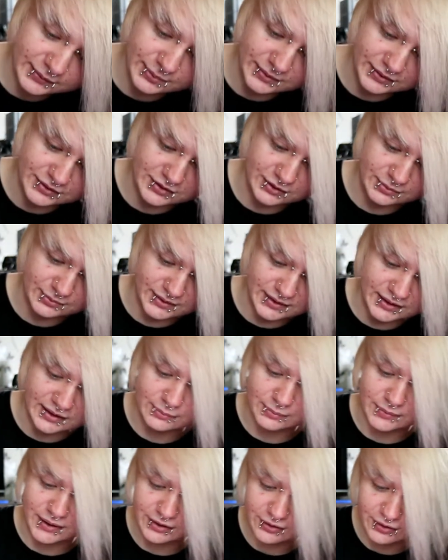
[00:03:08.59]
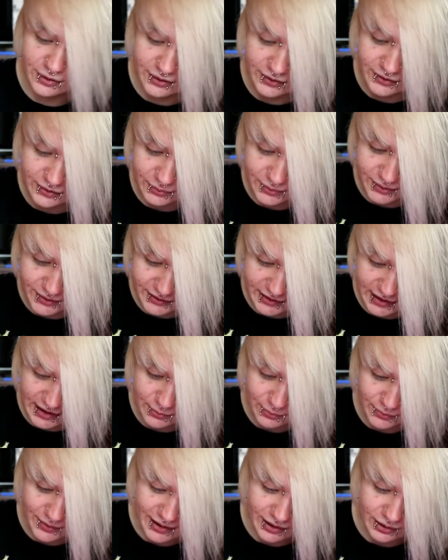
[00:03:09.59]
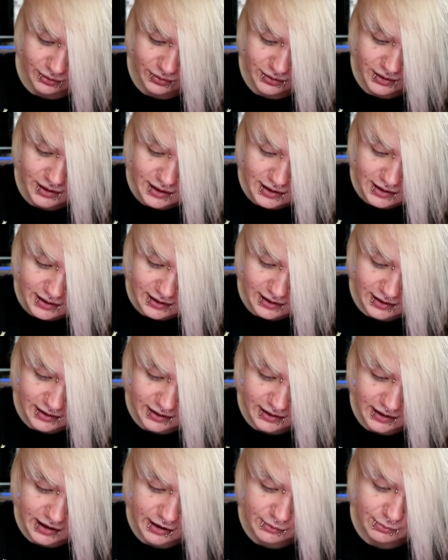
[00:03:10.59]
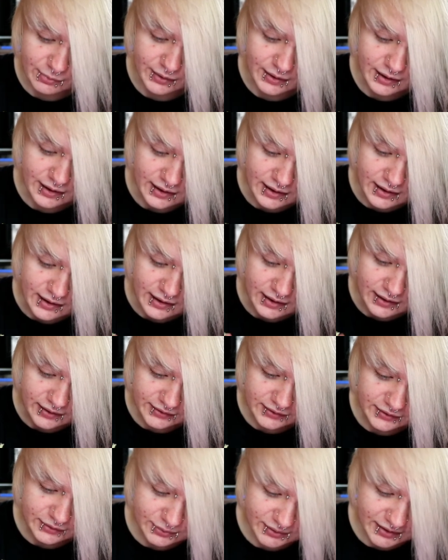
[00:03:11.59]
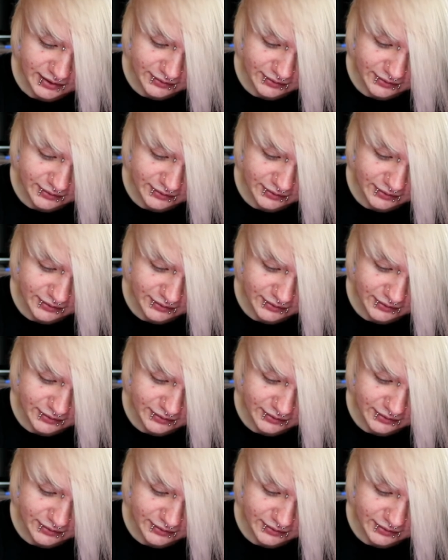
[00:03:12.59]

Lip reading: picture of me, and my god, is it with Cam Wow. This is when I